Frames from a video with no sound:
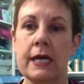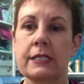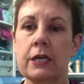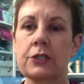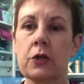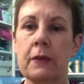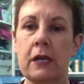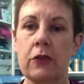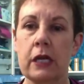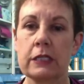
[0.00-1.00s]
it does so
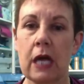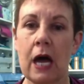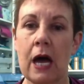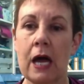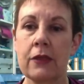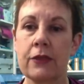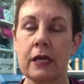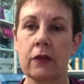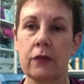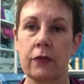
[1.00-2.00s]
many things. I
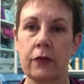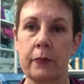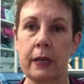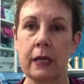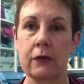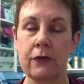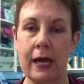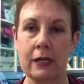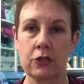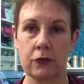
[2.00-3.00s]
think the big
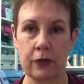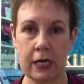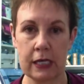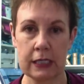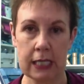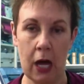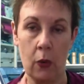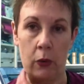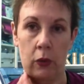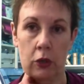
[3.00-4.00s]
advantage of it is
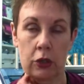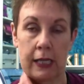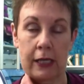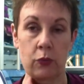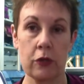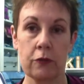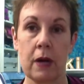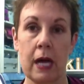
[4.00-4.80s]
how it will connect with